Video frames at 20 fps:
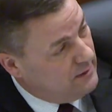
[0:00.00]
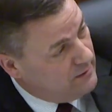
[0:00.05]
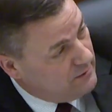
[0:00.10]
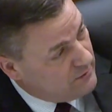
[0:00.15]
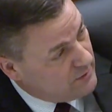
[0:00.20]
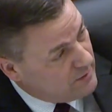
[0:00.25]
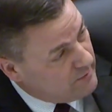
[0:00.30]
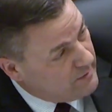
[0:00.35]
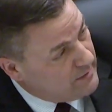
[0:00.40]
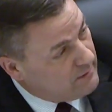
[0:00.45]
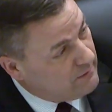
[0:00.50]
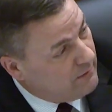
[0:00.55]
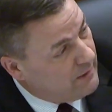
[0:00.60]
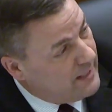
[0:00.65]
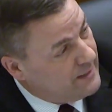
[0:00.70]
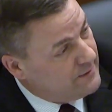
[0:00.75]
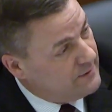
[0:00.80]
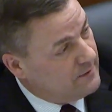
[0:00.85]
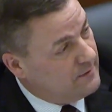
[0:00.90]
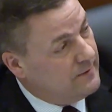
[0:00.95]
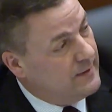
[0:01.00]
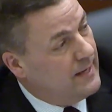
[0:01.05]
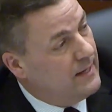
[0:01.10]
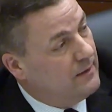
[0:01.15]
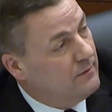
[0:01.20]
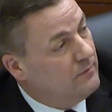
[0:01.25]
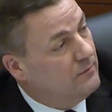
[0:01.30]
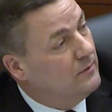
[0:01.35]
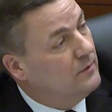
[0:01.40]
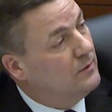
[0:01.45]
to be less
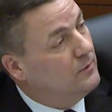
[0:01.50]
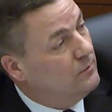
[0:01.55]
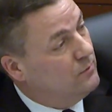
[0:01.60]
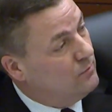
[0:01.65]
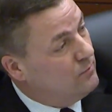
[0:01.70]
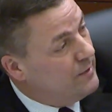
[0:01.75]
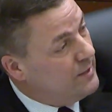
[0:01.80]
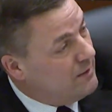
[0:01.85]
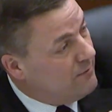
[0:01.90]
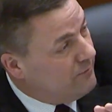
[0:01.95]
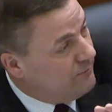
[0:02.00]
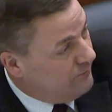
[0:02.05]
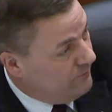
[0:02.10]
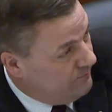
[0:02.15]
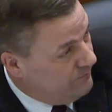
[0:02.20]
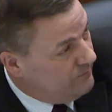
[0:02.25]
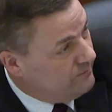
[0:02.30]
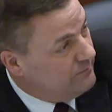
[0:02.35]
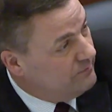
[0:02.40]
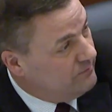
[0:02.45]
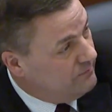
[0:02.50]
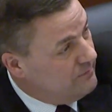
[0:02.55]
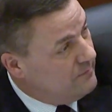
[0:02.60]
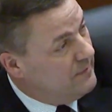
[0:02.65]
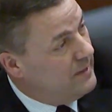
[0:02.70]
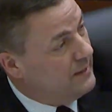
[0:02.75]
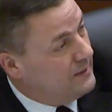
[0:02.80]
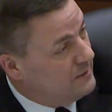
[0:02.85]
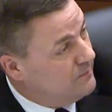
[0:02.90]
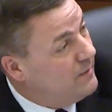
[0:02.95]
than we've
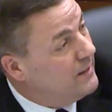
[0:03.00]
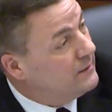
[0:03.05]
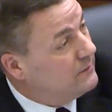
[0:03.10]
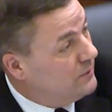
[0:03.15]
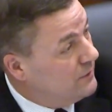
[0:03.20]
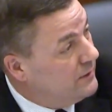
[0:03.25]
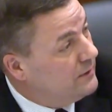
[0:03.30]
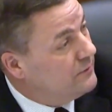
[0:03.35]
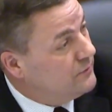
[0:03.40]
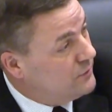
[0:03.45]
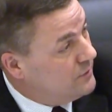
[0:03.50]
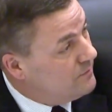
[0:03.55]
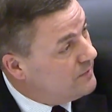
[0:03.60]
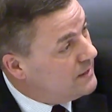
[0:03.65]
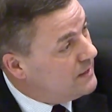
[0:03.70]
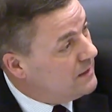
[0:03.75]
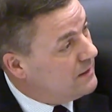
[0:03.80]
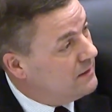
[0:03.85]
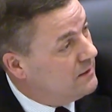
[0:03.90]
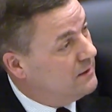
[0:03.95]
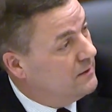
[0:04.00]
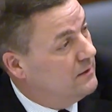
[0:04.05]
expected it to be.